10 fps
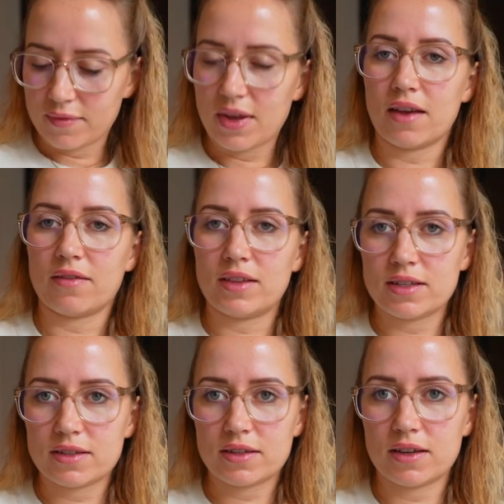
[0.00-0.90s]
Yeah,
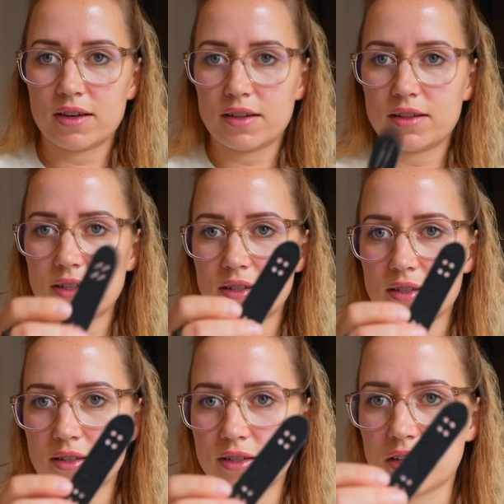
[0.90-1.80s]
this
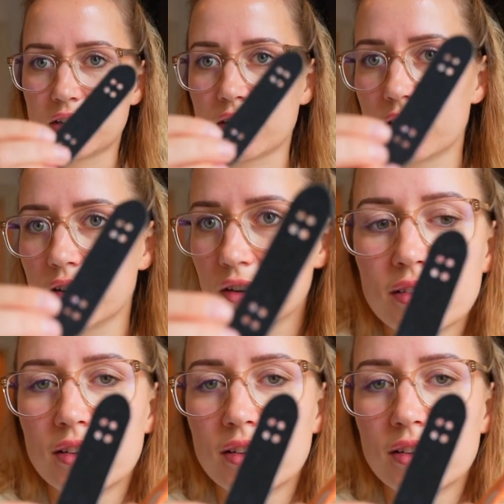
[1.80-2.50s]
is a sticker.